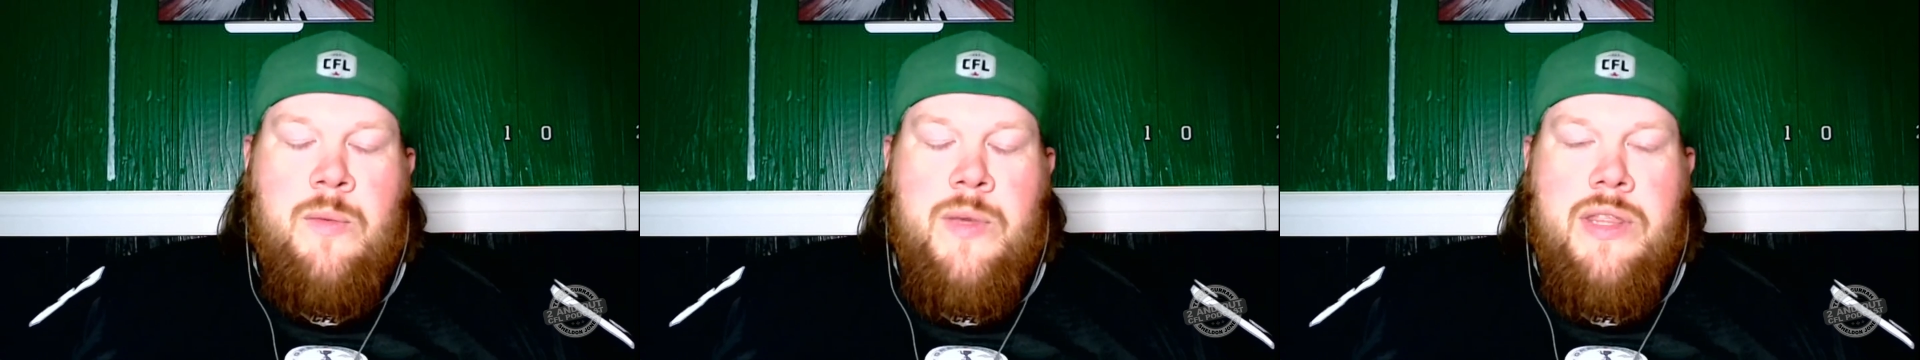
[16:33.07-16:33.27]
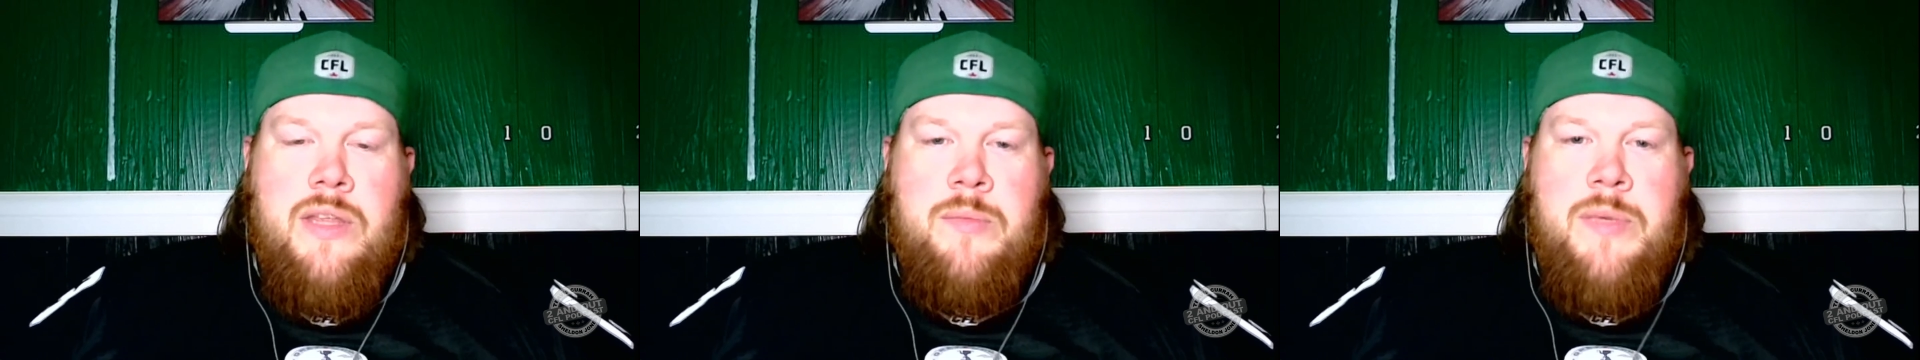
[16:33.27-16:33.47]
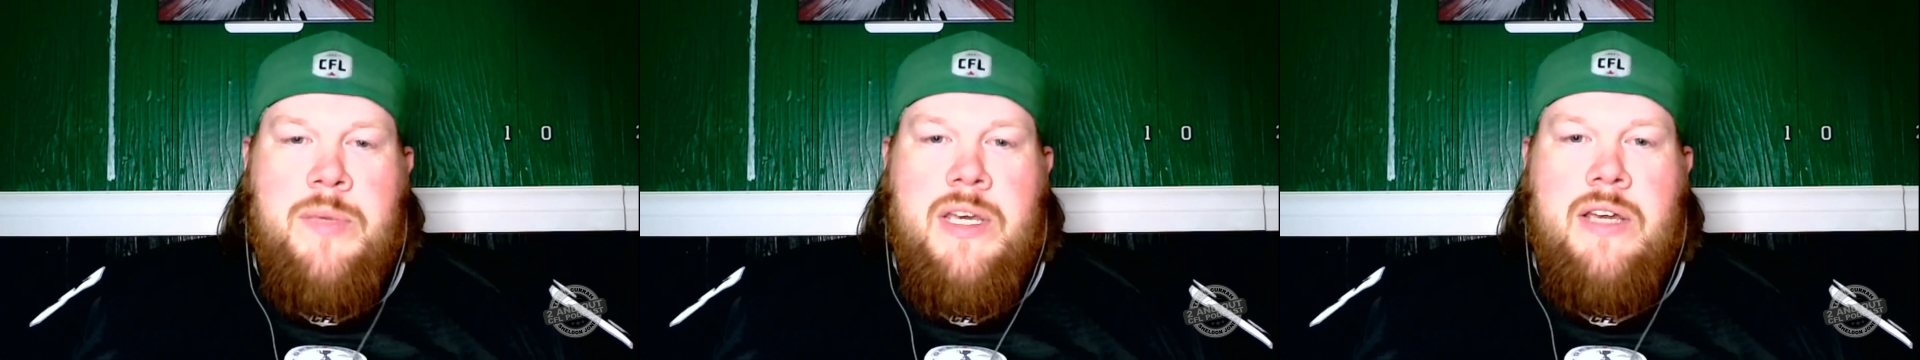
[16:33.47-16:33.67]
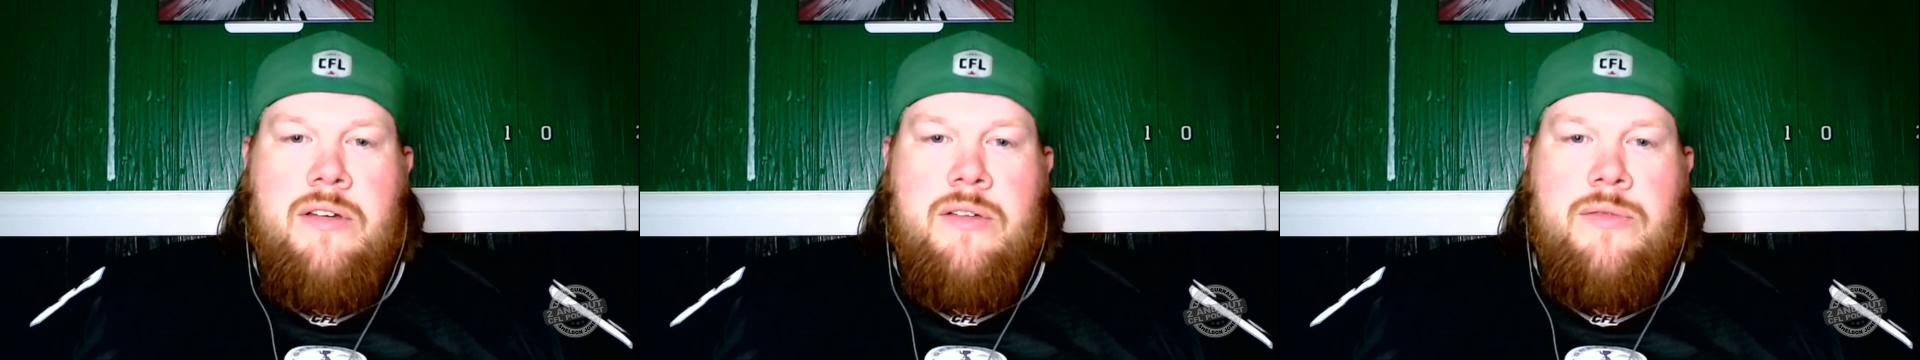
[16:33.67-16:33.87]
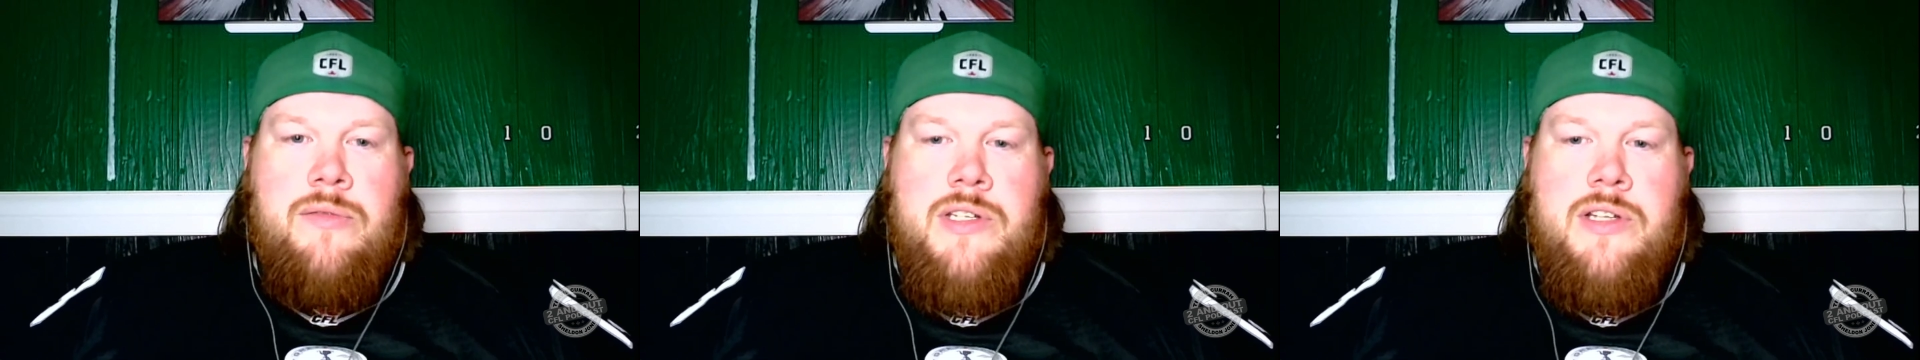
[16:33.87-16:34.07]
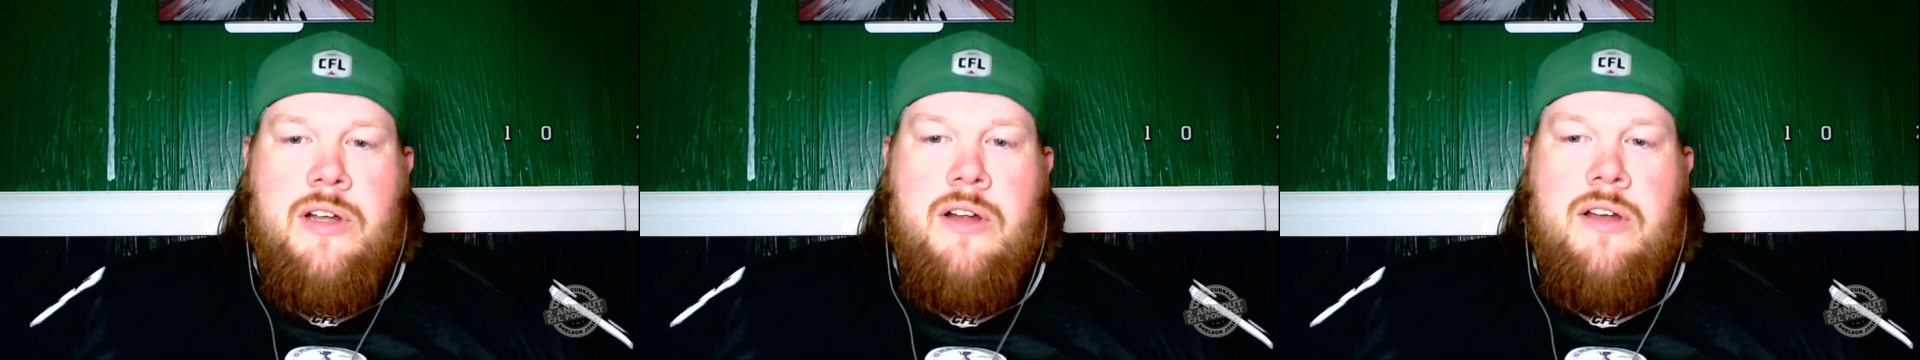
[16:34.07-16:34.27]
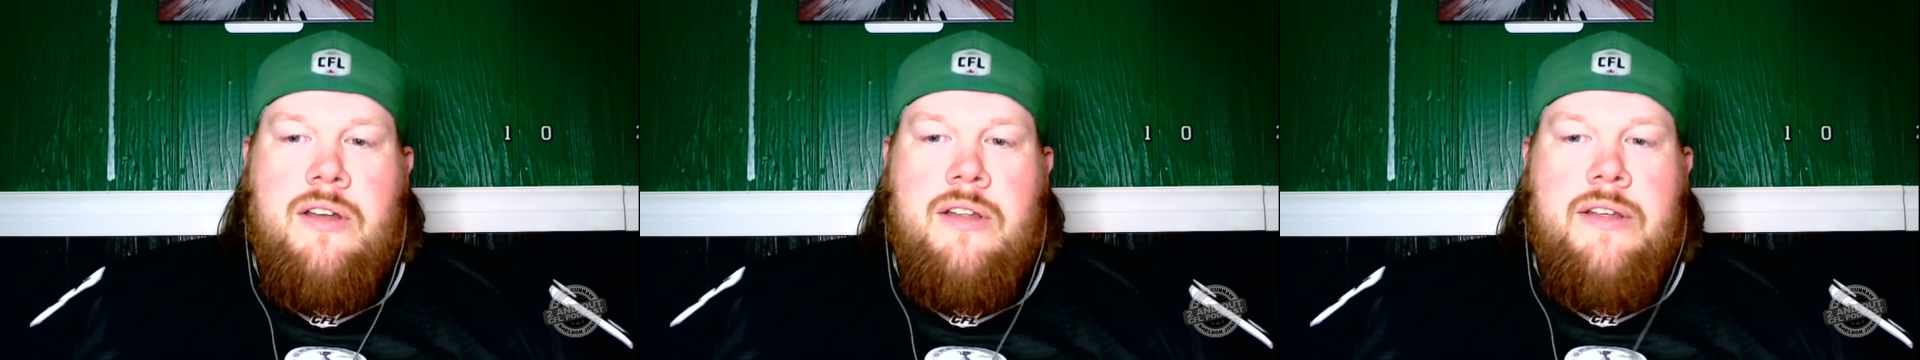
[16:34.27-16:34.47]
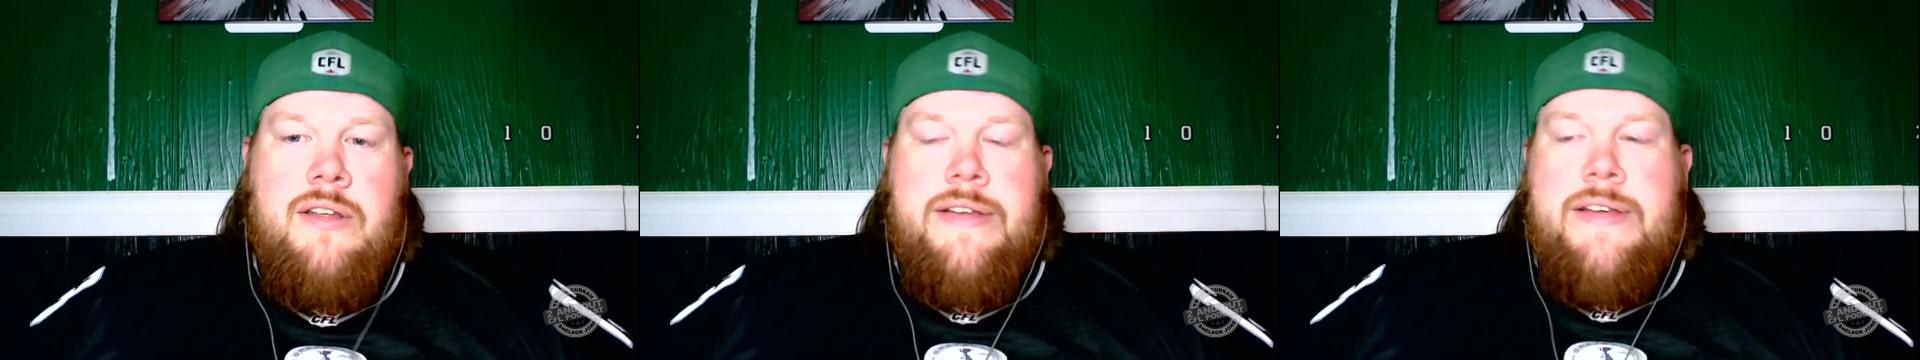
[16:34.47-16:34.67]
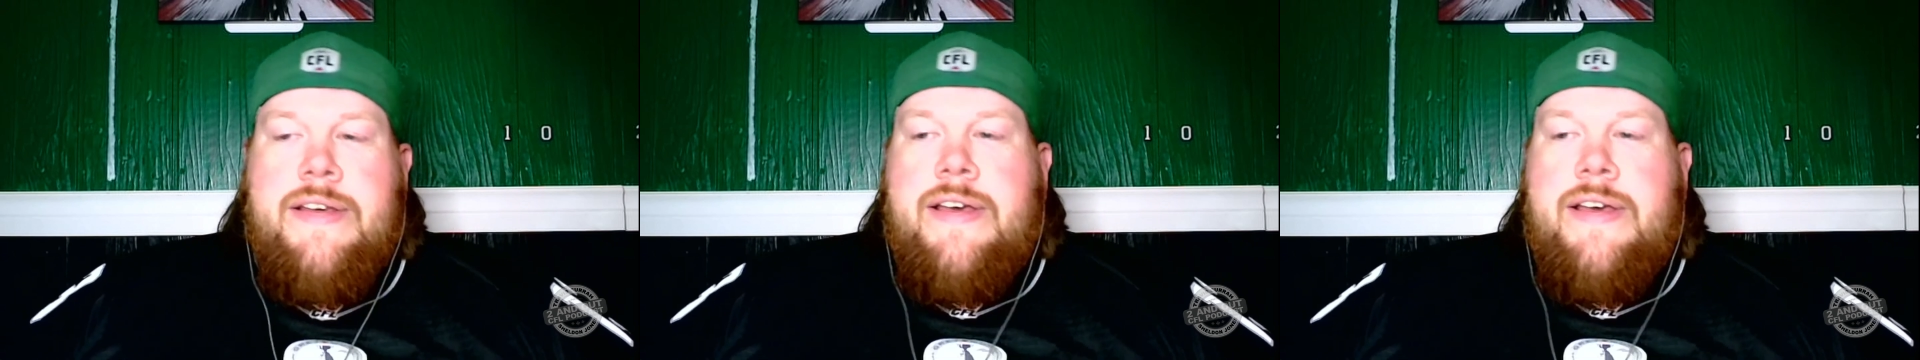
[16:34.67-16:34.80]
with a big return.